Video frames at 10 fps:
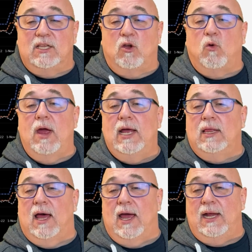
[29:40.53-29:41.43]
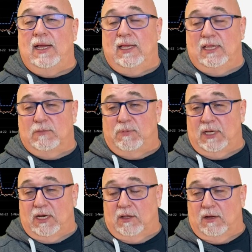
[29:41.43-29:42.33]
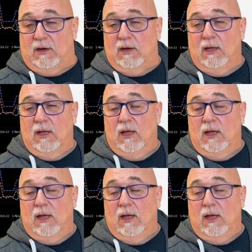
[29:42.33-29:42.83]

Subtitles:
the gray line in this particular